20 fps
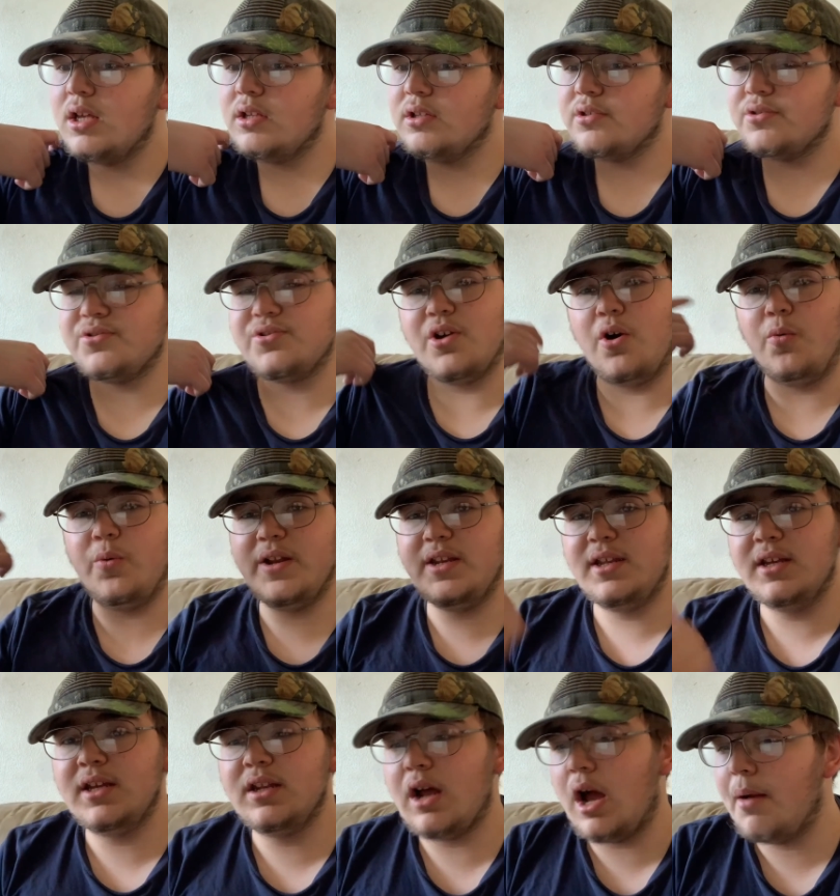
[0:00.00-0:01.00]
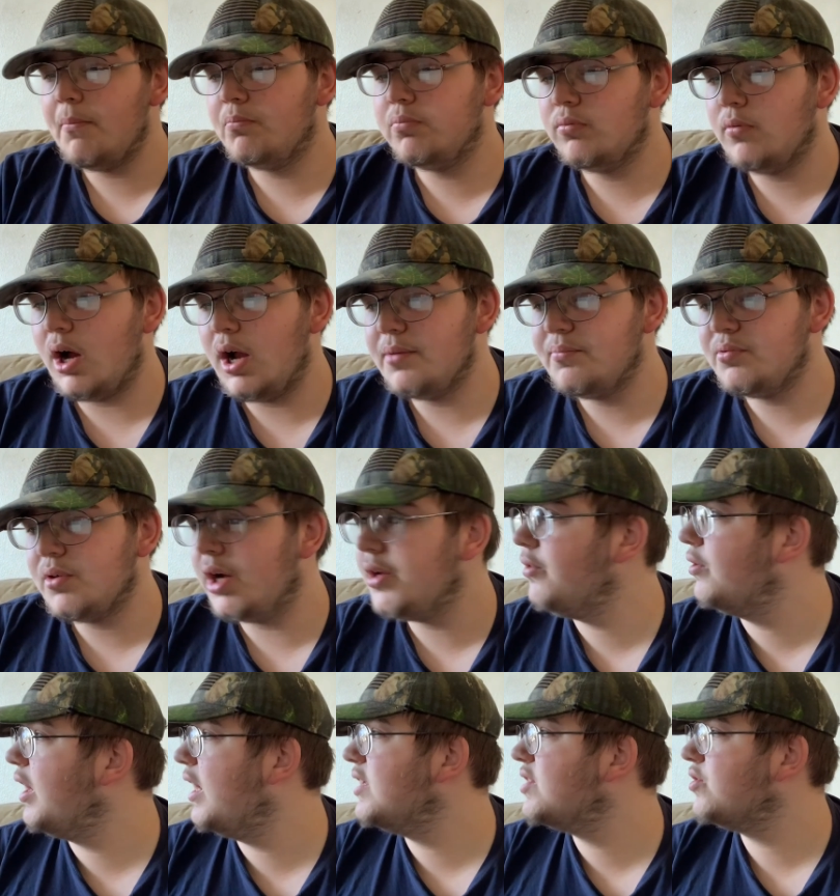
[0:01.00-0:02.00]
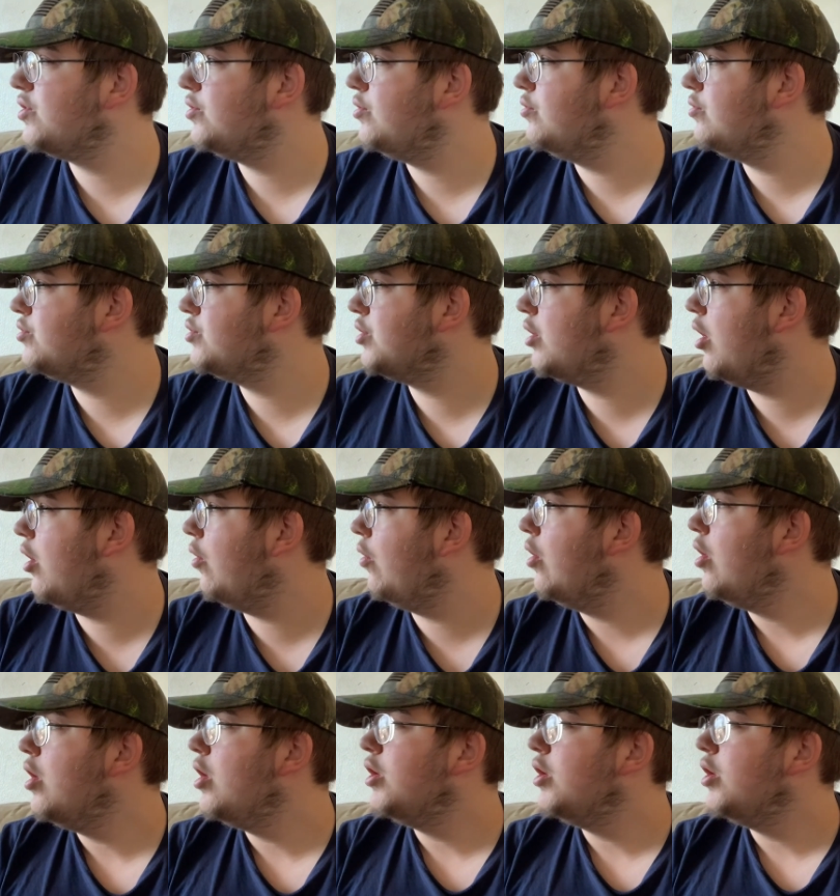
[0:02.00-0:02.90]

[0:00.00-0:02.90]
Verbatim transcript: So we did. I, I brought you guys the Duke show.